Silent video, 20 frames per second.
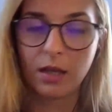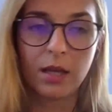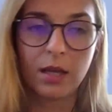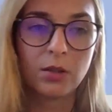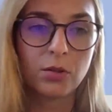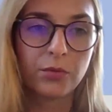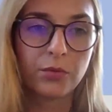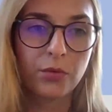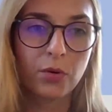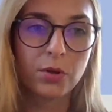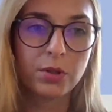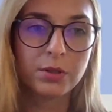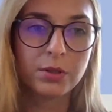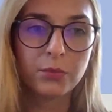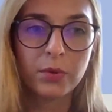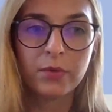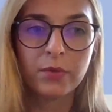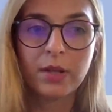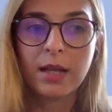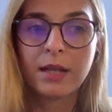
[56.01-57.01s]
And of
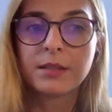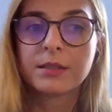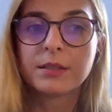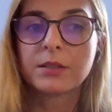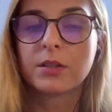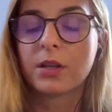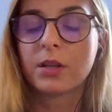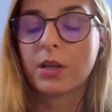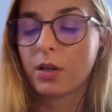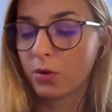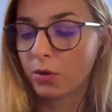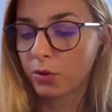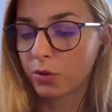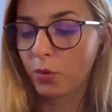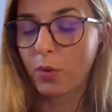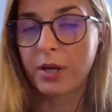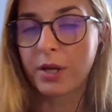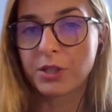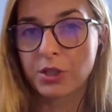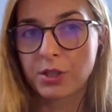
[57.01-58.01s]
course, we will answer your
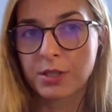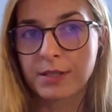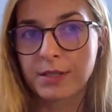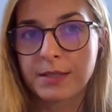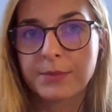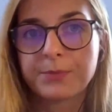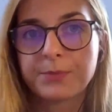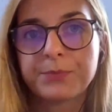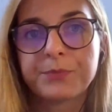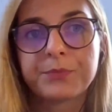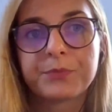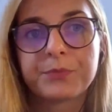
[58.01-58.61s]
questions.